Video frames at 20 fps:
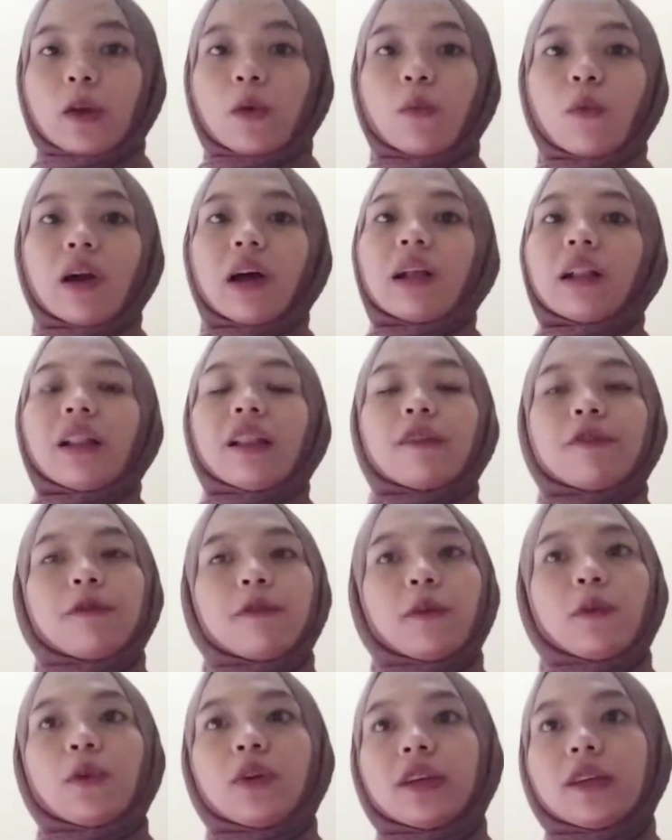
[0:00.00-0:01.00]
Well,
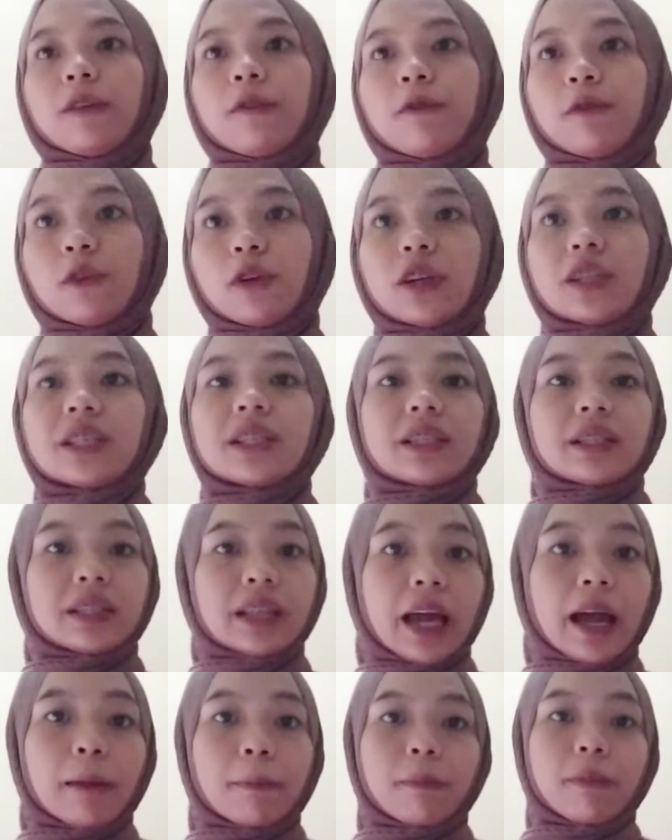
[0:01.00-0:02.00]
for the first
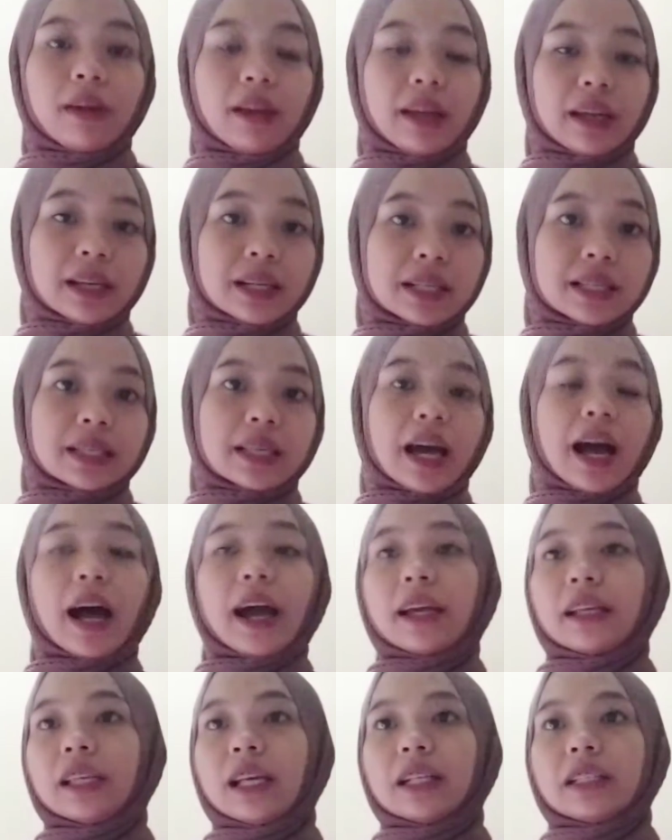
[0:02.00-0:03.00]
step is
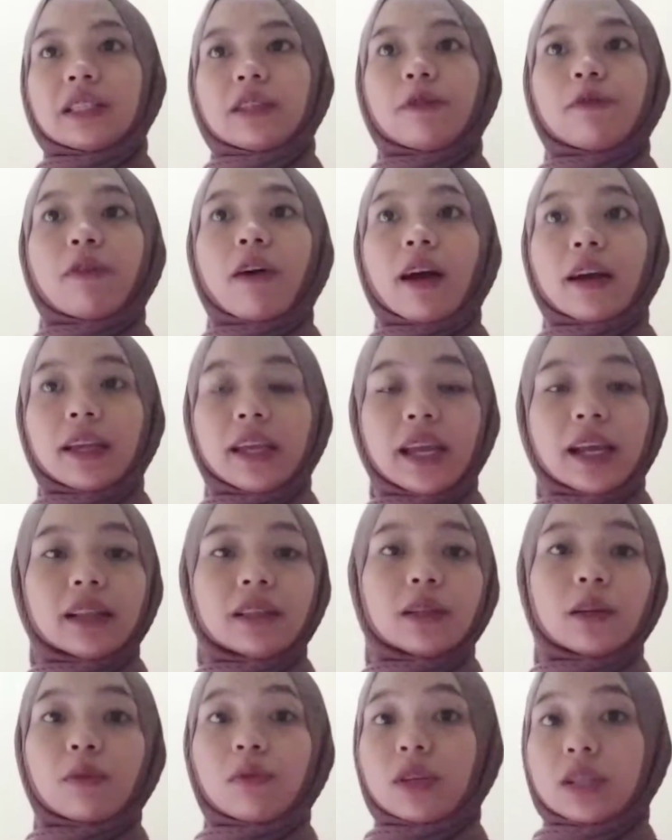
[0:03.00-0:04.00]

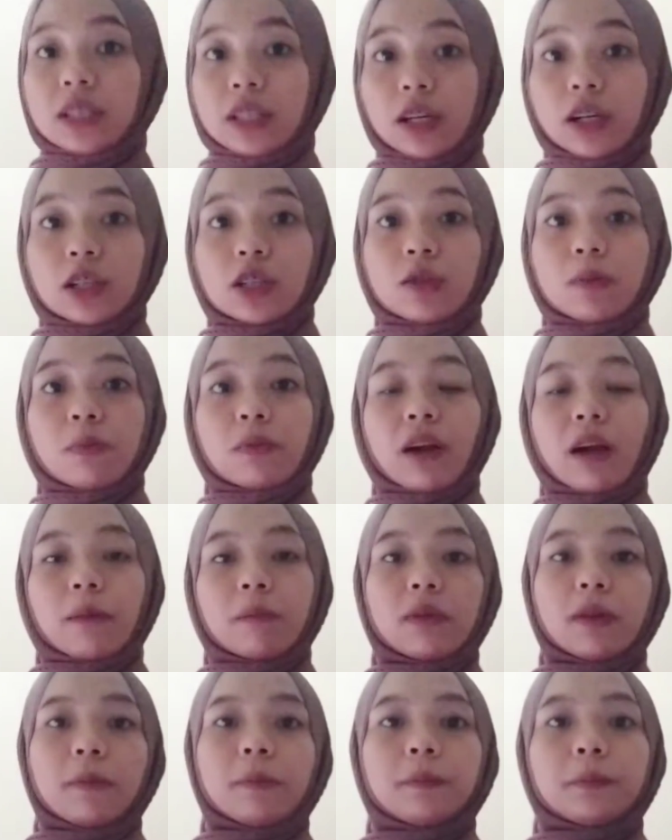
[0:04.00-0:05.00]
identifying the research
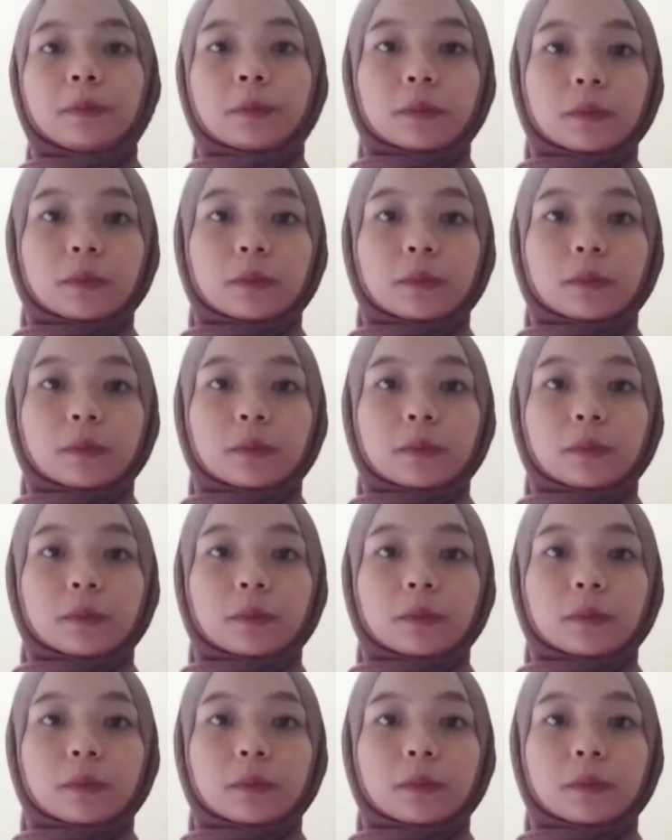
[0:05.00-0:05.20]
problem.